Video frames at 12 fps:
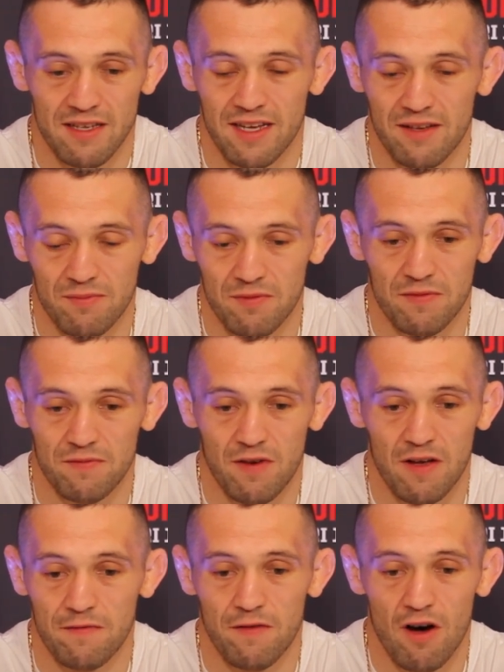Like,
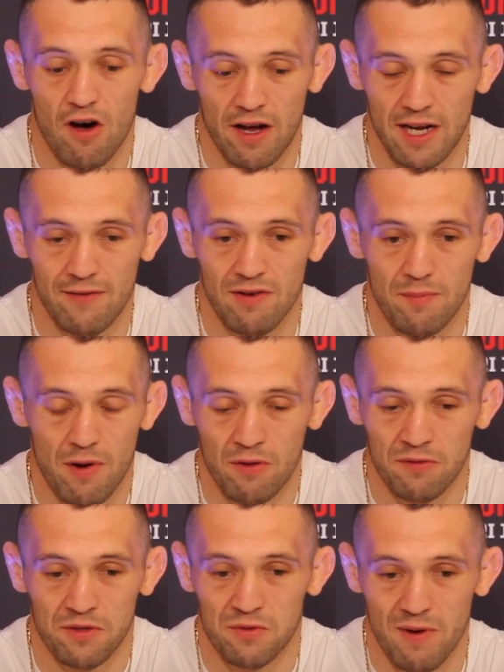I fought high-level
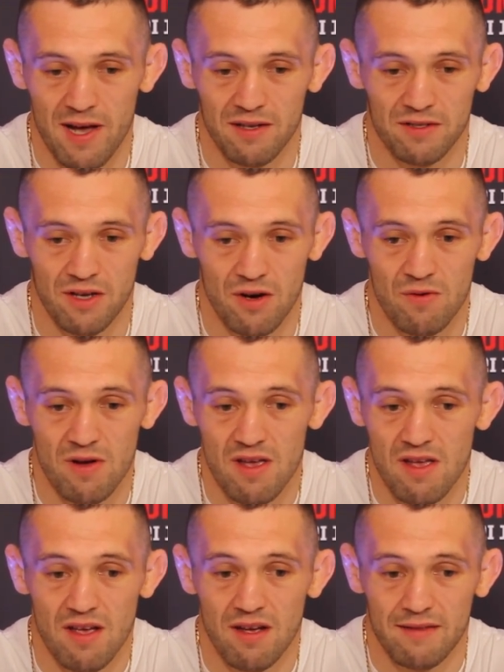opponents as well. So
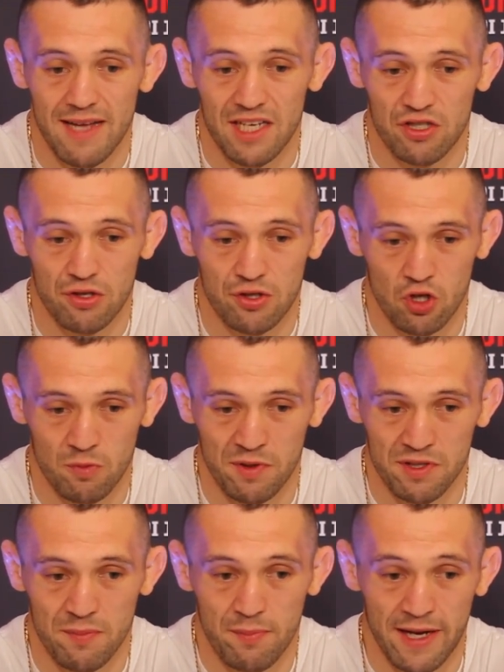that's just
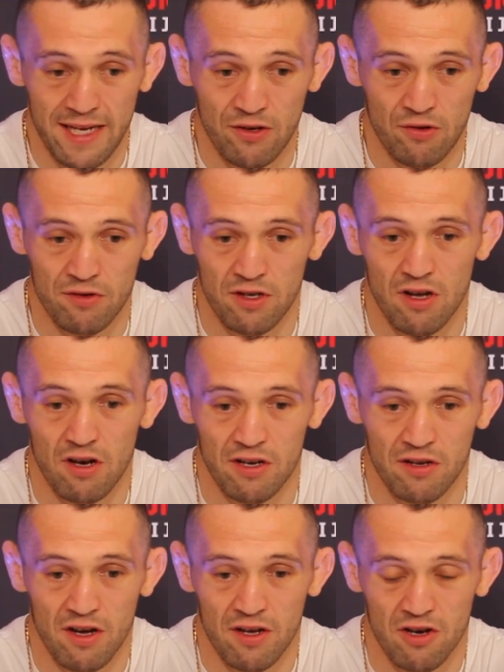someone's opinion, underdog or
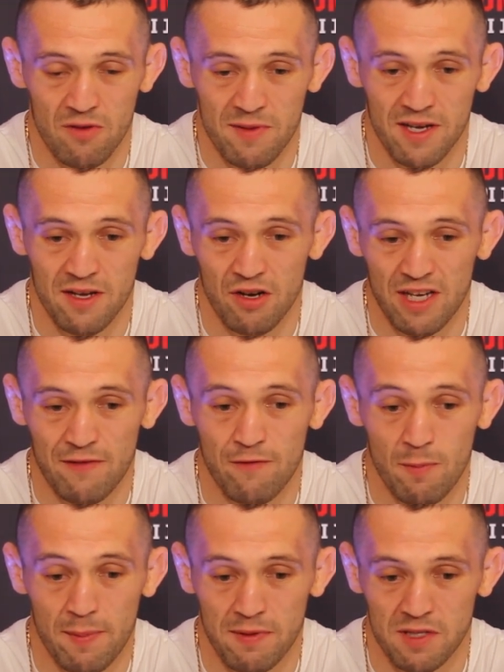not. You know what I mean? I don't give a
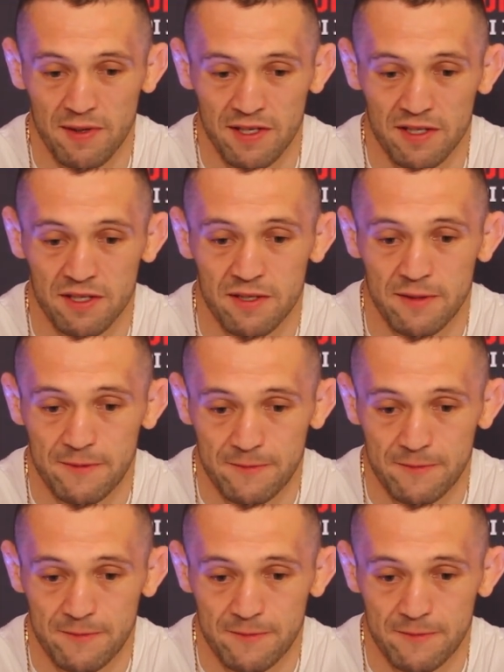fuck people's opinions.